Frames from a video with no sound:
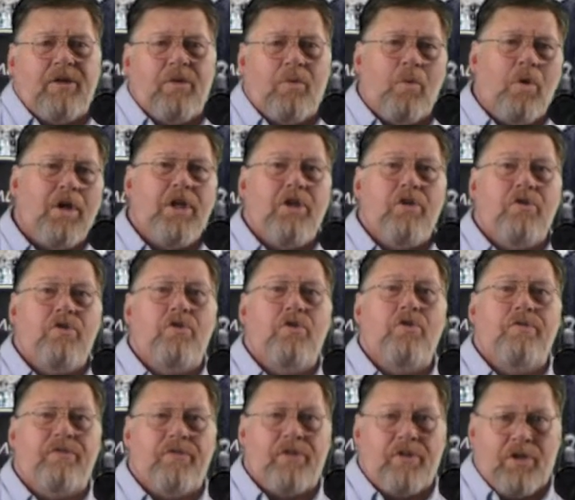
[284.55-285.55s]
What do you
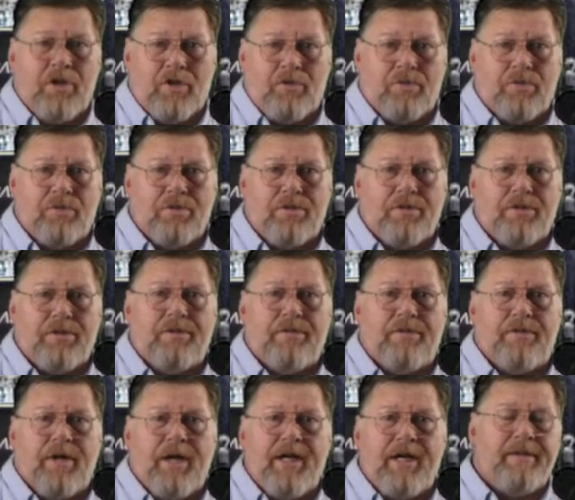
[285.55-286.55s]
do for those,
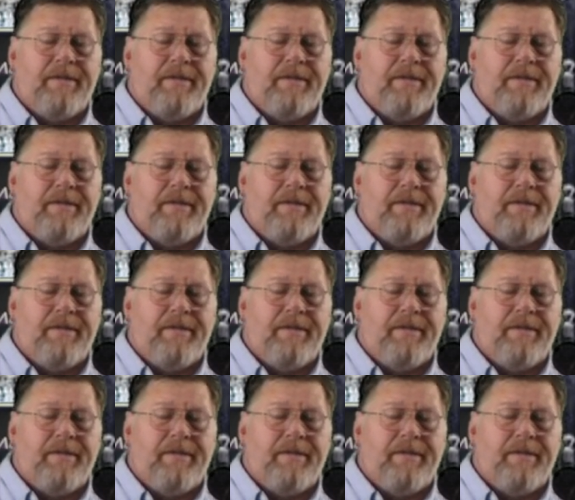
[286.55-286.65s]
right?